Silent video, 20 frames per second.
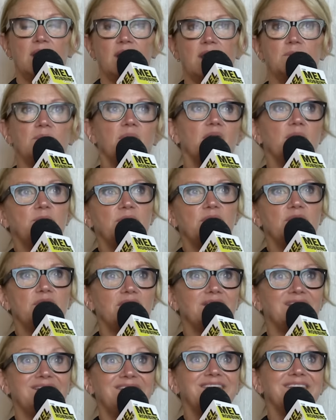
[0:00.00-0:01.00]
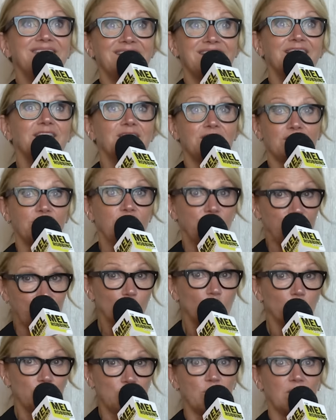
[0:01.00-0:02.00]
It might be that you didn't get into the
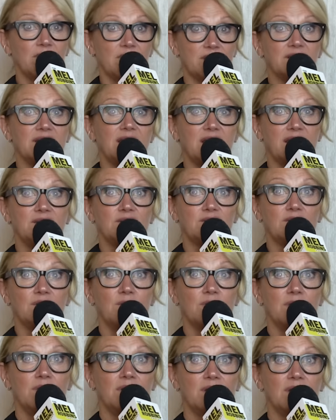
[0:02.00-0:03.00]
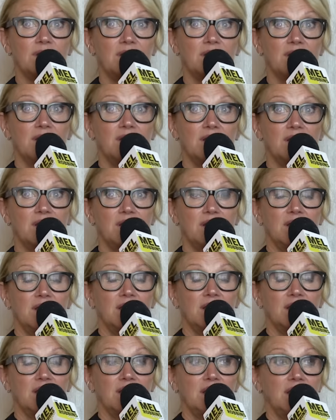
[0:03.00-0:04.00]
school you wanted to get into.
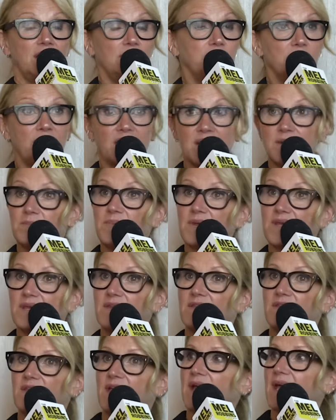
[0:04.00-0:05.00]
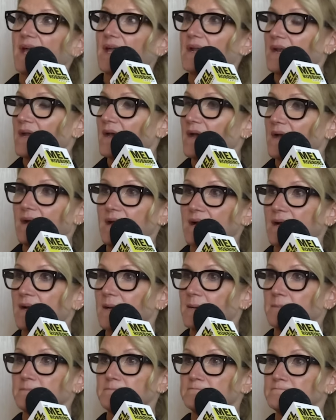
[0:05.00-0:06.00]
It might be that
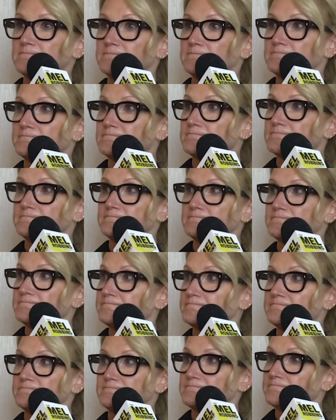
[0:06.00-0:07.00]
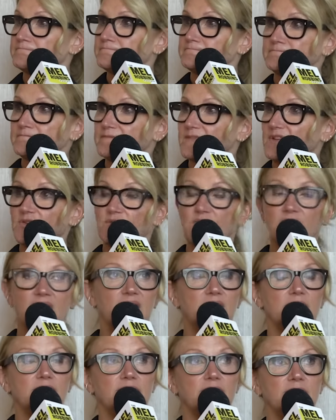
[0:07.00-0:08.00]
um, you
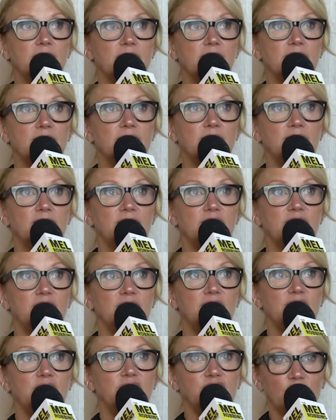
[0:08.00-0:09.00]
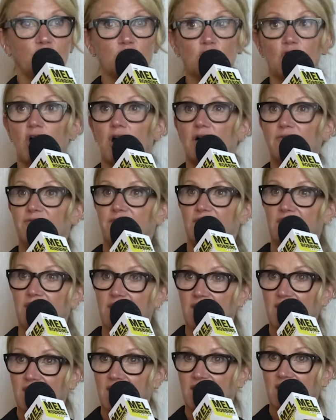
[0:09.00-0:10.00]
get, you start
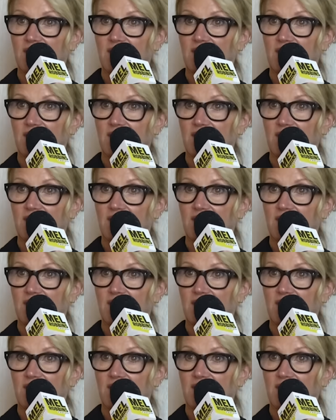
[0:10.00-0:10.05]
coughing